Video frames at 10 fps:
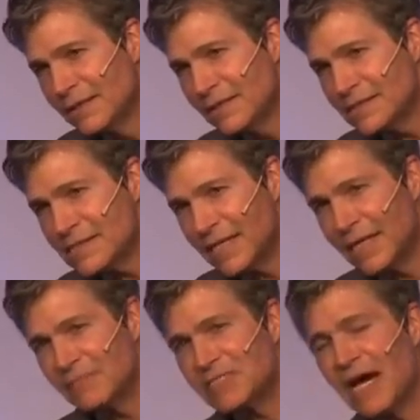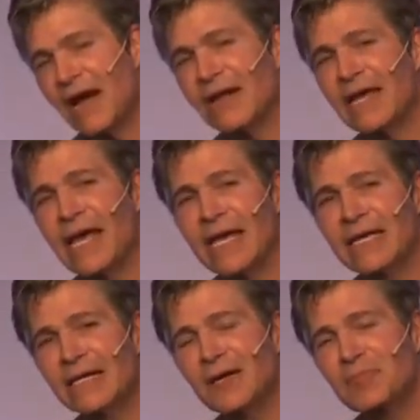I said, I'm tired of
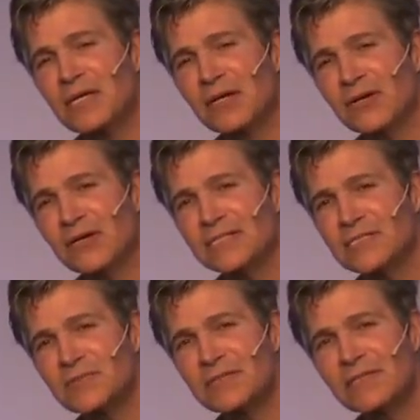hanging up here on this